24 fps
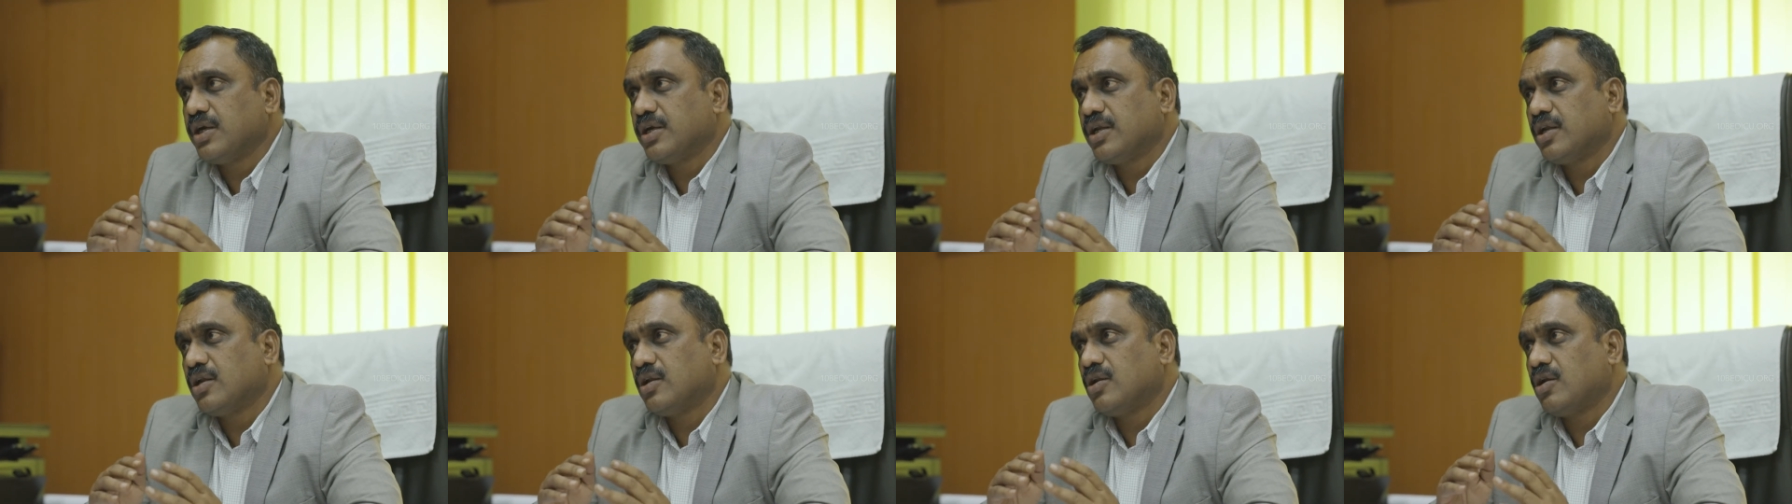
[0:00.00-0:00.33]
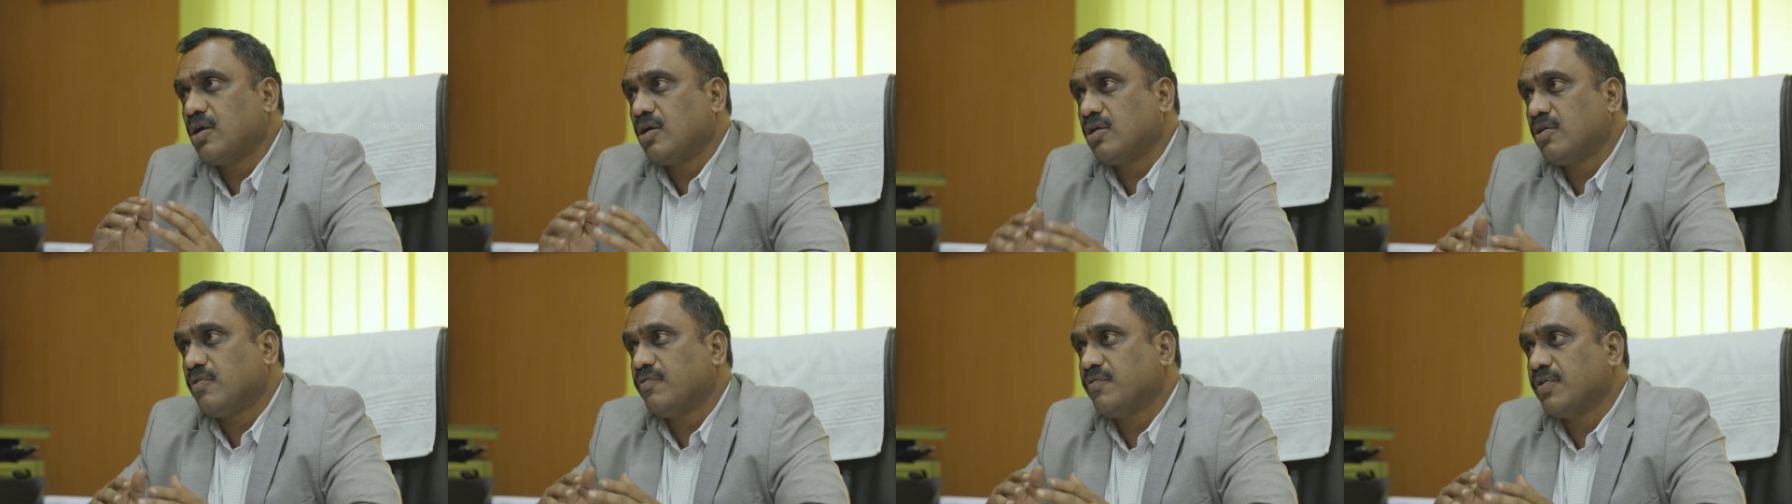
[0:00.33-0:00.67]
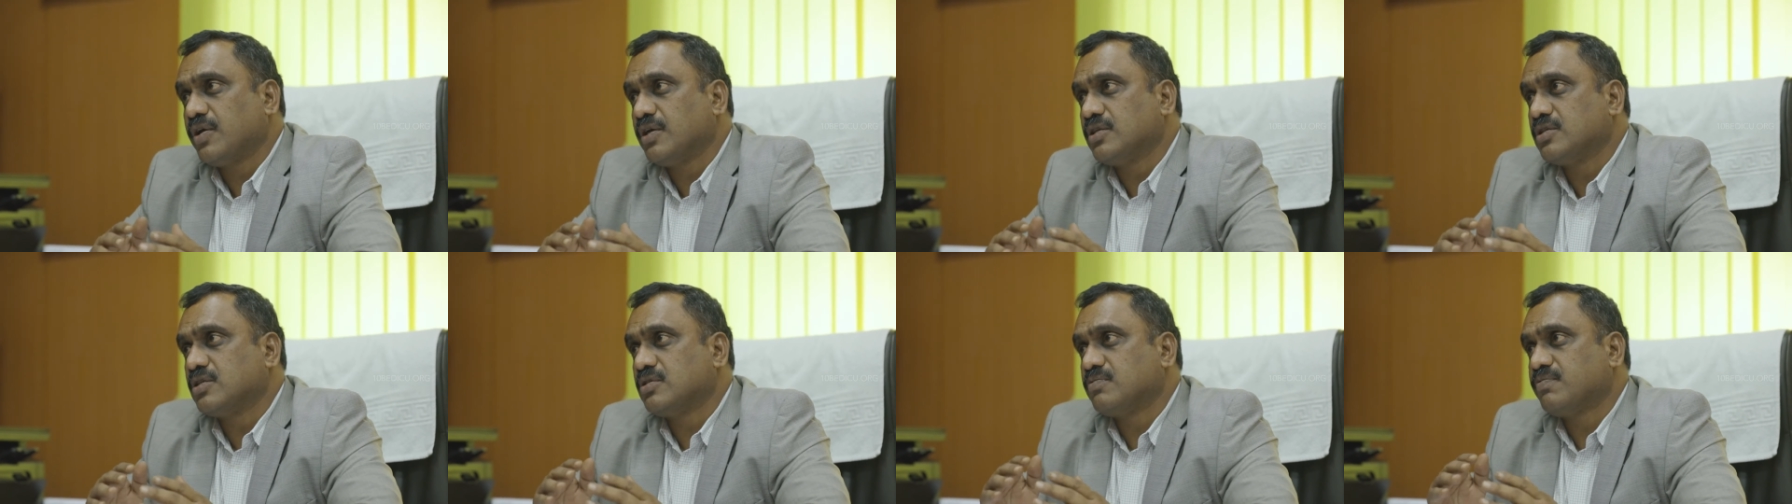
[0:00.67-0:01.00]
to get a lot
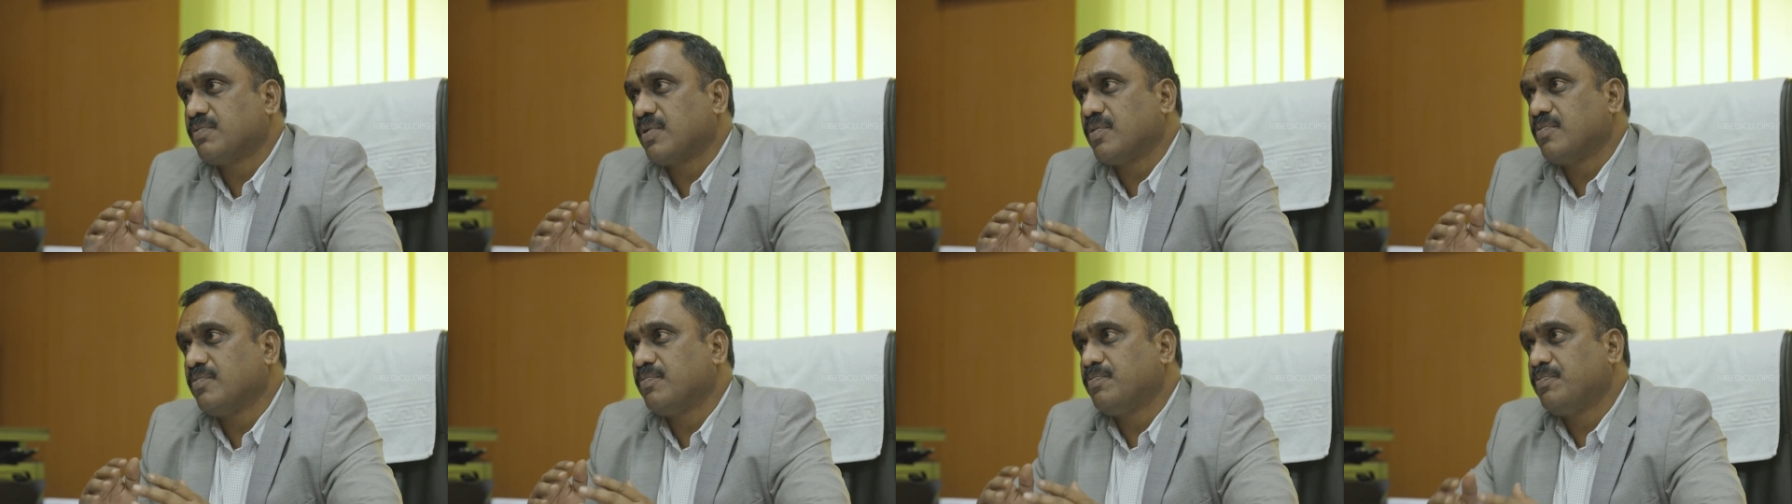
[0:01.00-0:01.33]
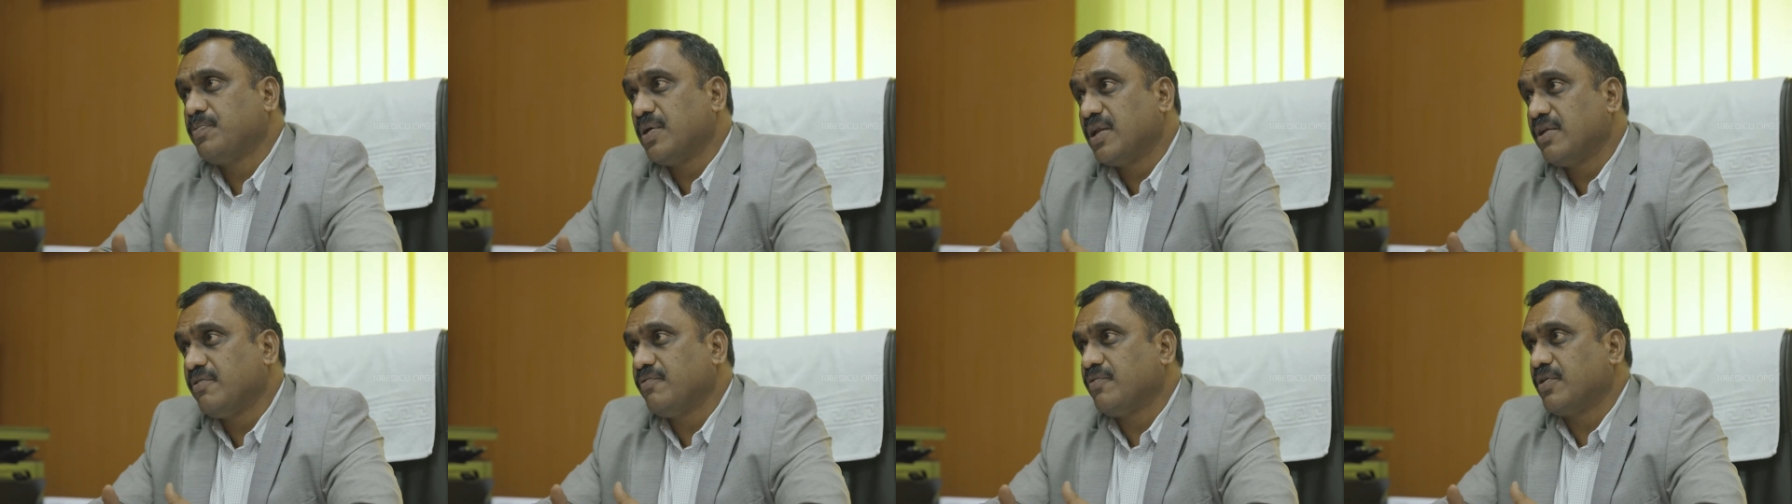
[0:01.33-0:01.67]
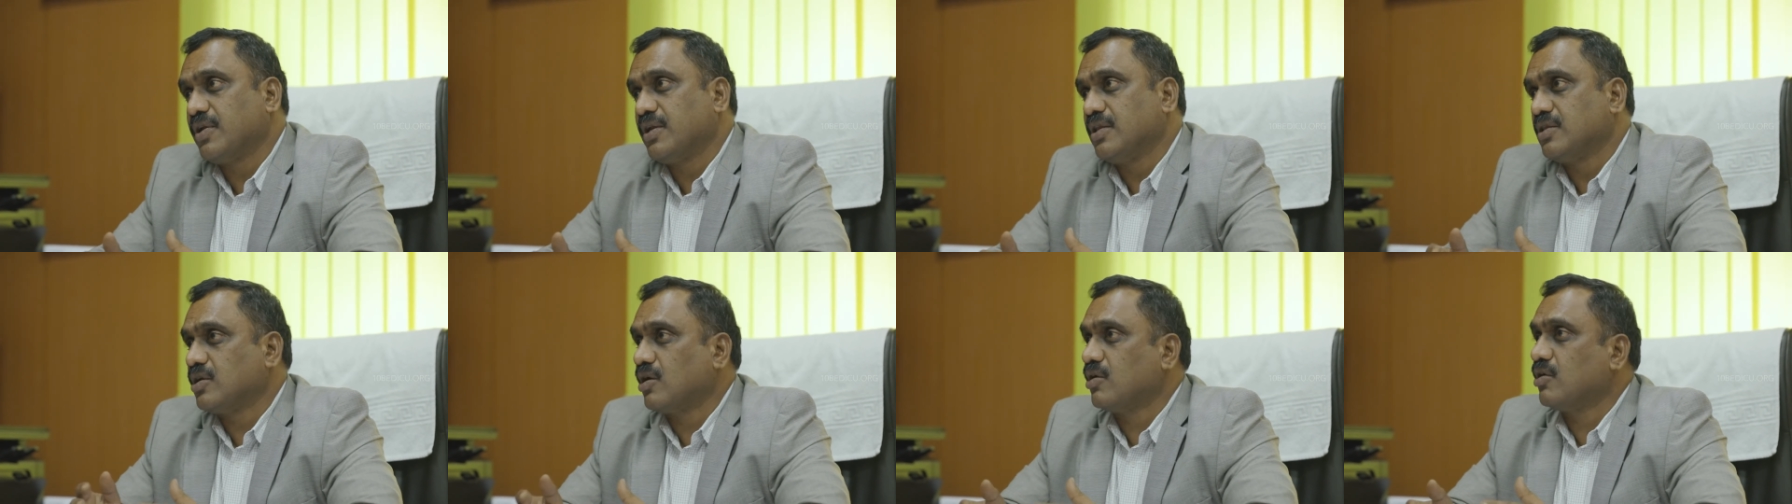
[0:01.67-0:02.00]
of cases from
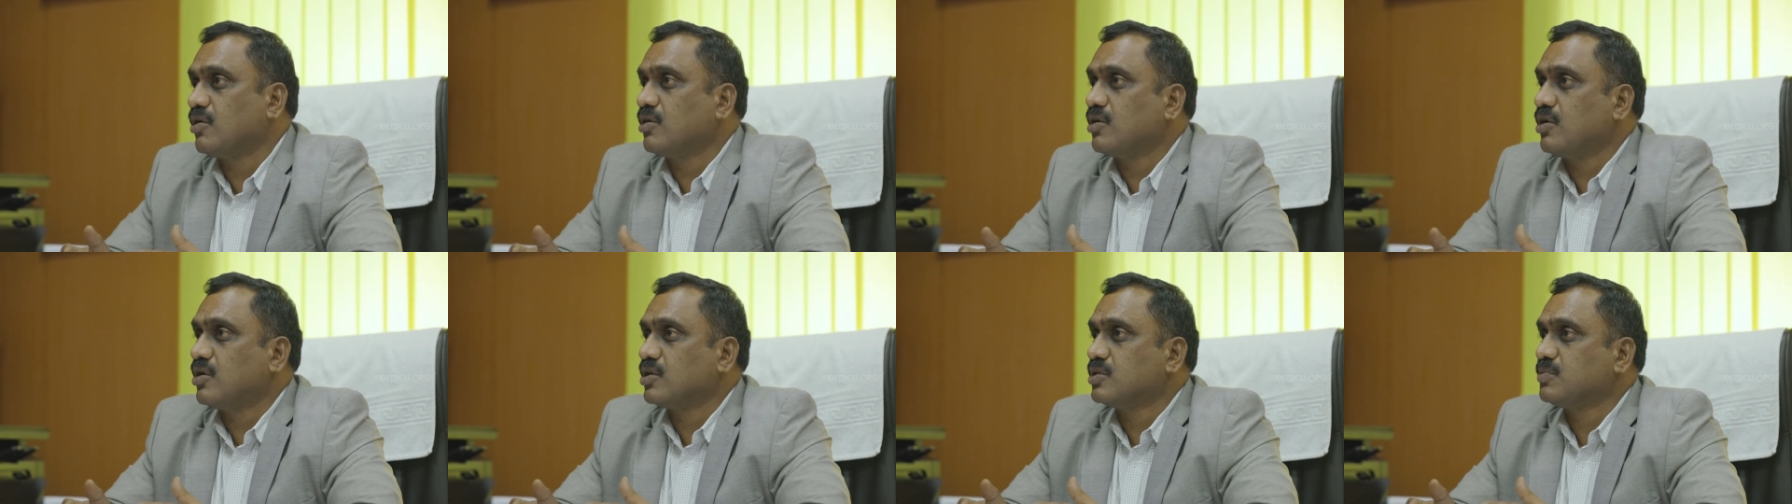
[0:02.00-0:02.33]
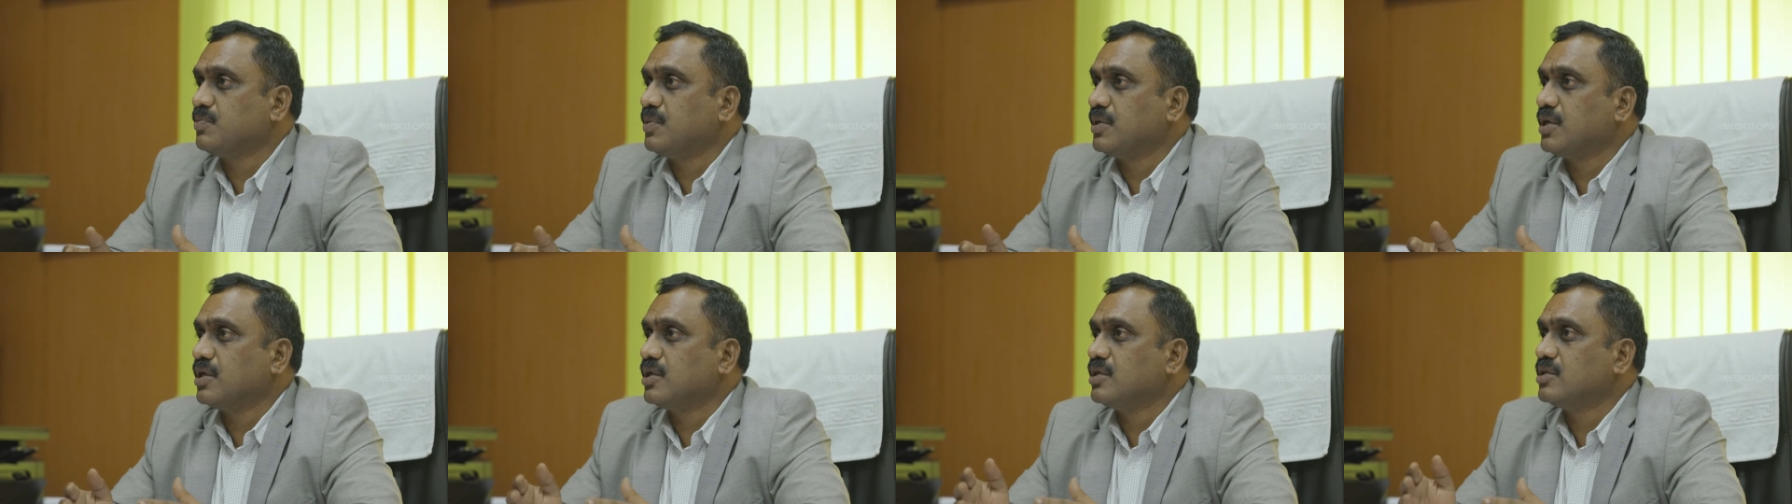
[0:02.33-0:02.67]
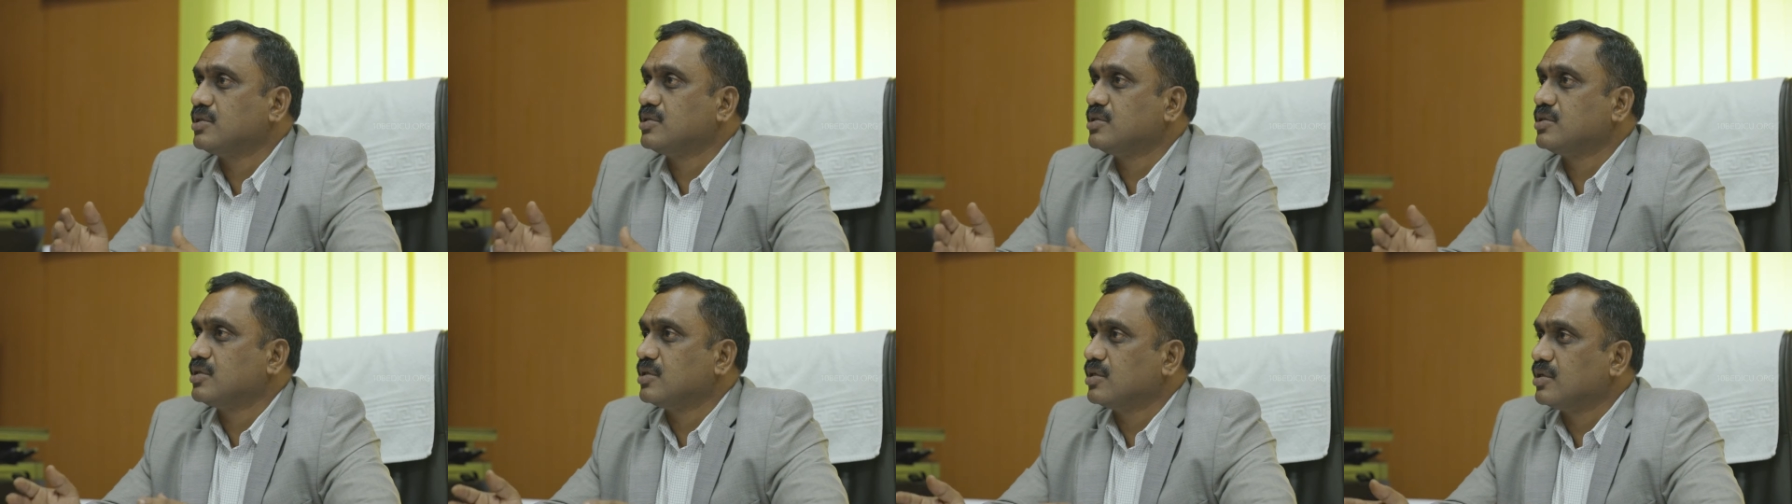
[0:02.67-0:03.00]
periphery, taluk
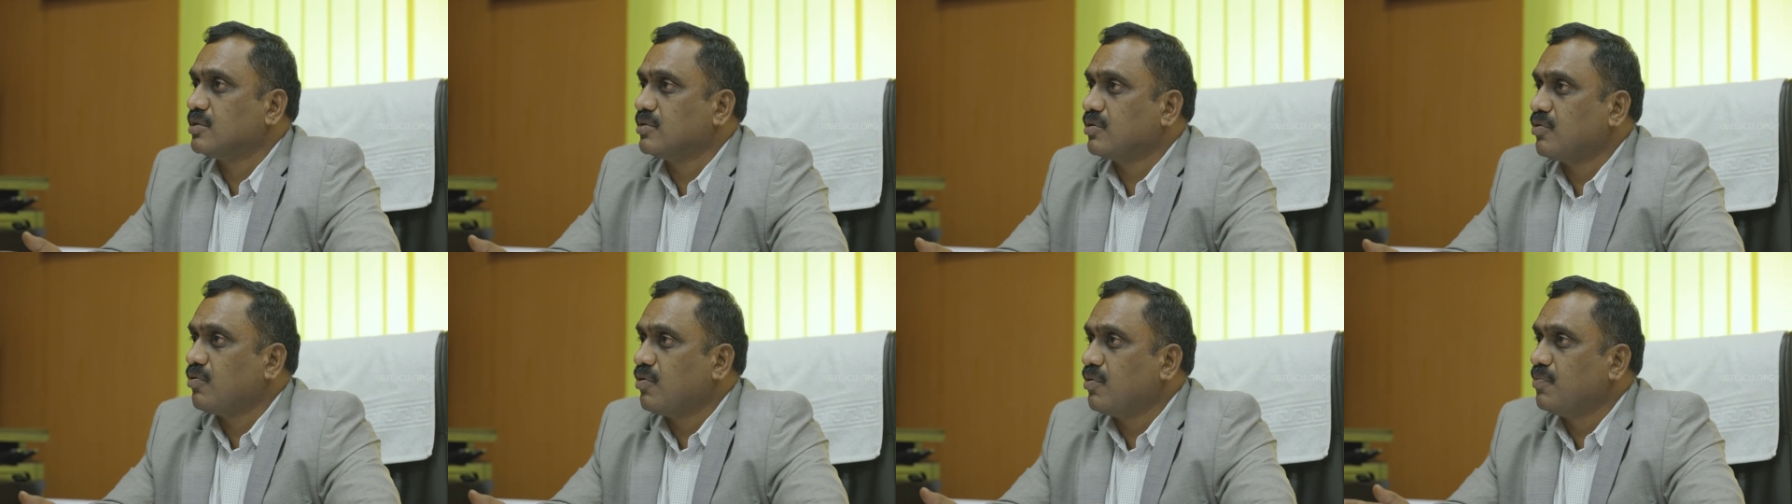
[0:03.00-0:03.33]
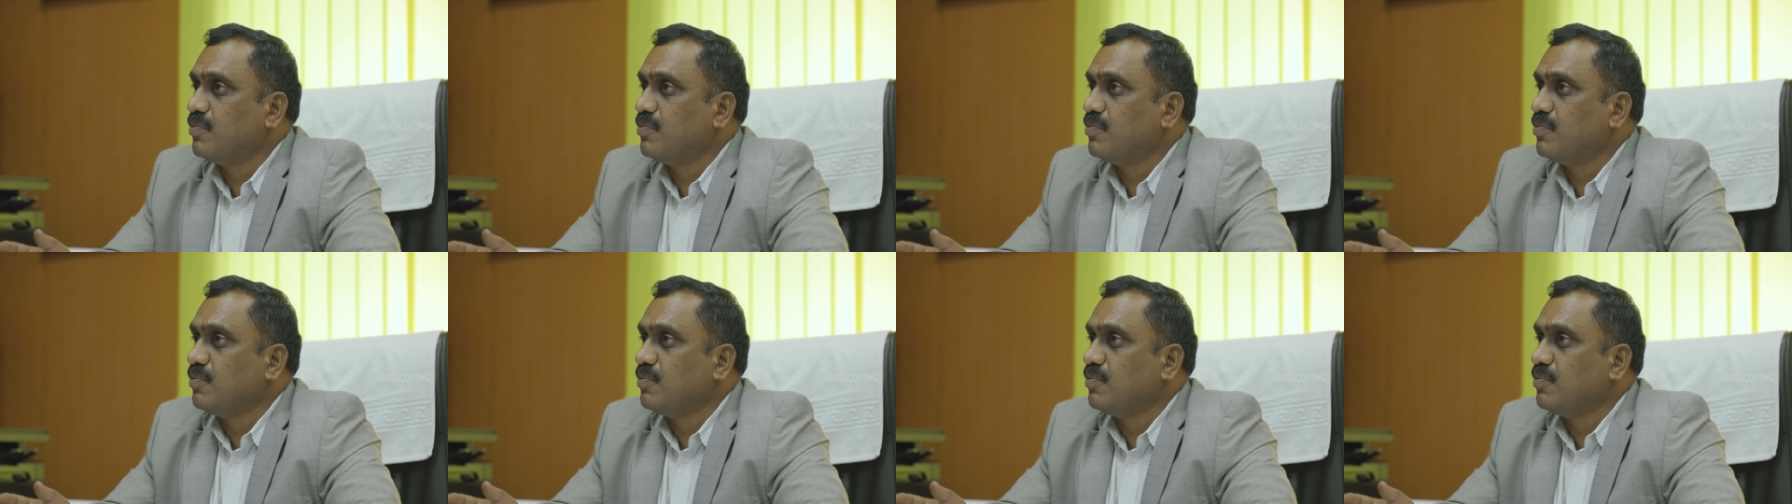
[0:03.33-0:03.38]
hospitals, uh,